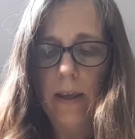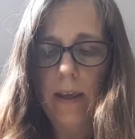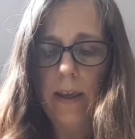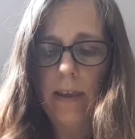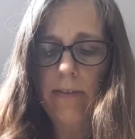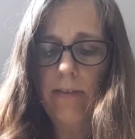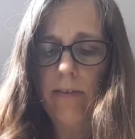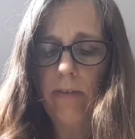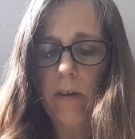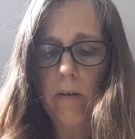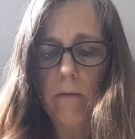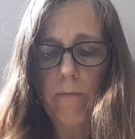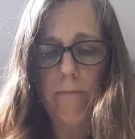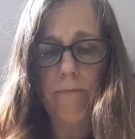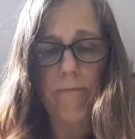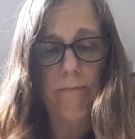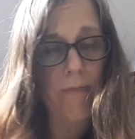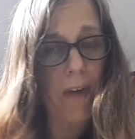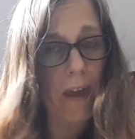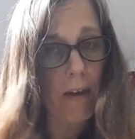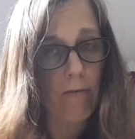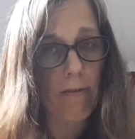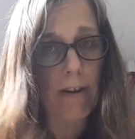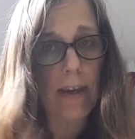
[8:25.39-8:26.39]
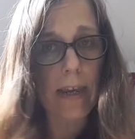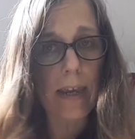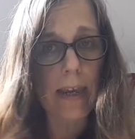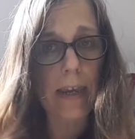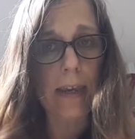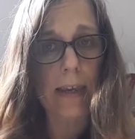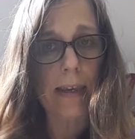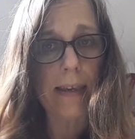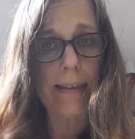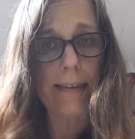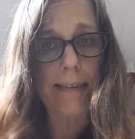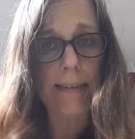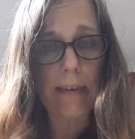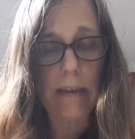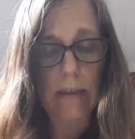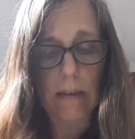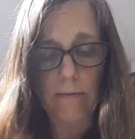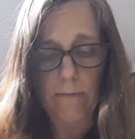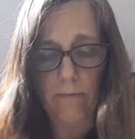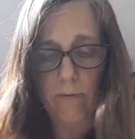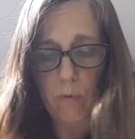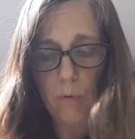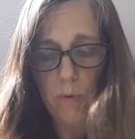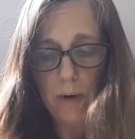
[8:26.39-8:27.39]
"It's so very easy
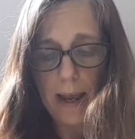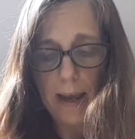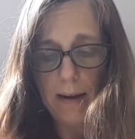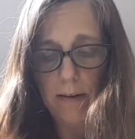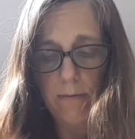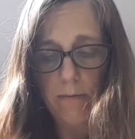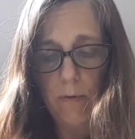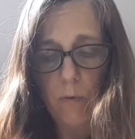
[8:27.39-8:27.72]
to fall out